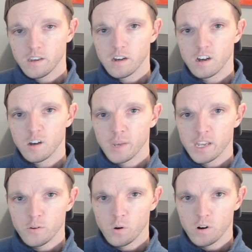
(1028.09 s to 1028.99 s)
Um,
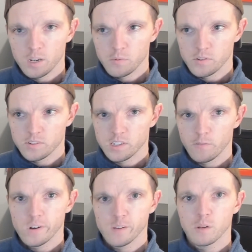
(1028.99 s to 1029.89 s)
and you are able to
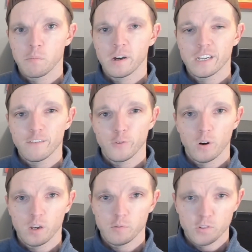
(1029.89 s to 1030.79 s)
save quite a bit of money if you
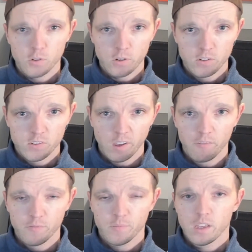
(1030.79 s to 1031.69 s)
are able to do it yourself.